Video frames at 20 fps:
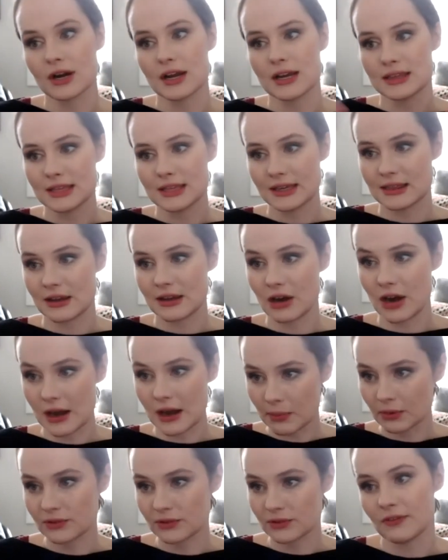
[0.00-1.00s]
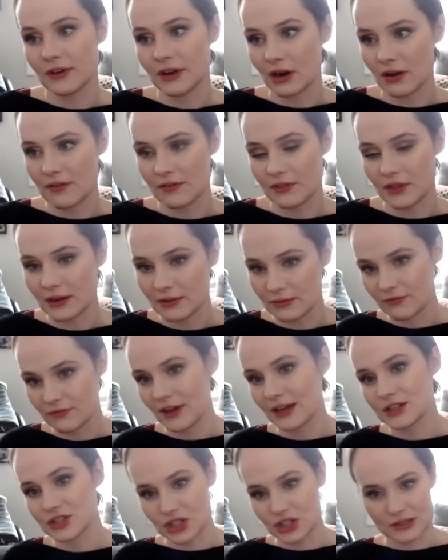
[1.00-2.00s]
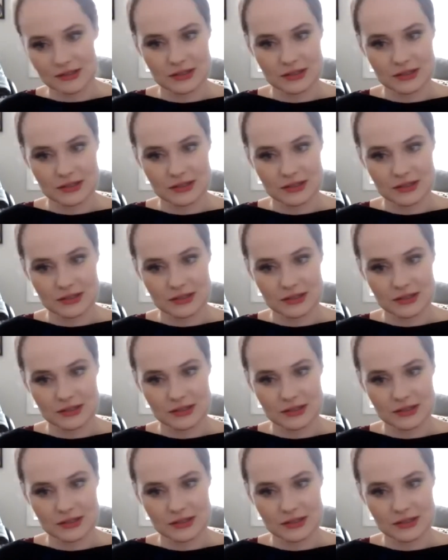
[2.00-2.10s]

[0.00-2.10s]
I think they're able to fight off that infection.